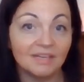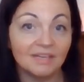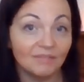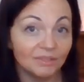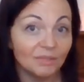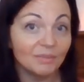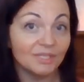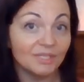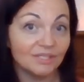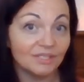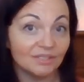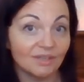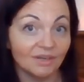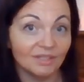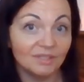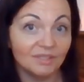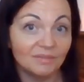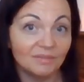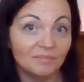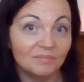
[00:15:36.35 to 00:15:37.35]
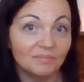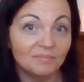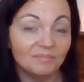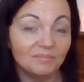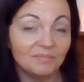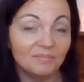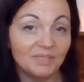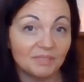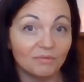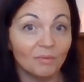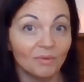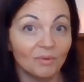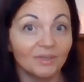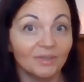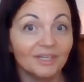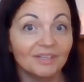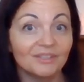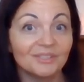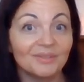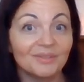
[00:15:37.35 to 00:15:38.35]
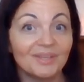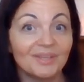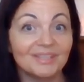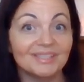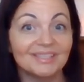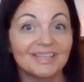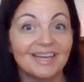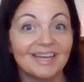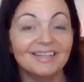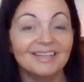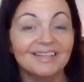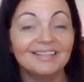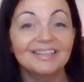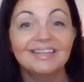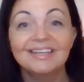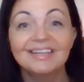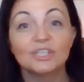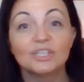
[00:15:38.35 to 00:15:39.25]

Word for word: even though we started Peaceful Warrior in 2010.